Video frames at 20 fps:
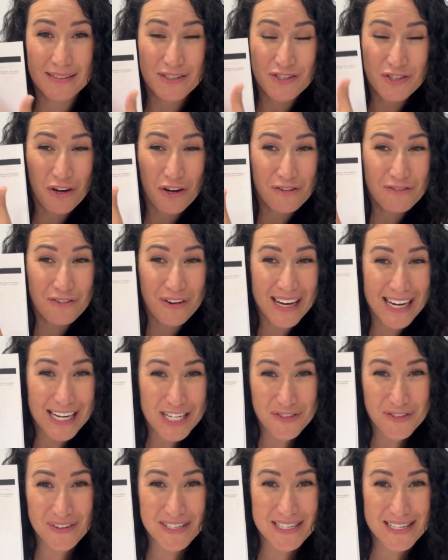So for
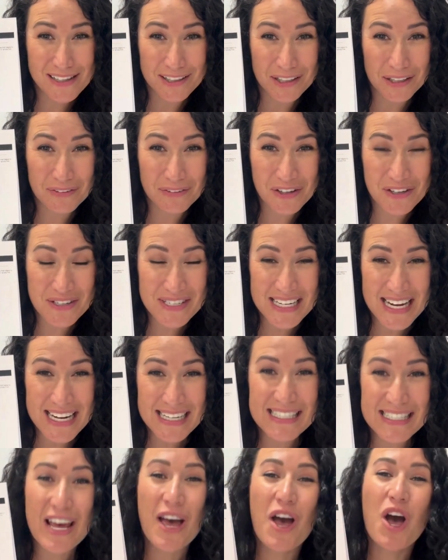each facilitative context,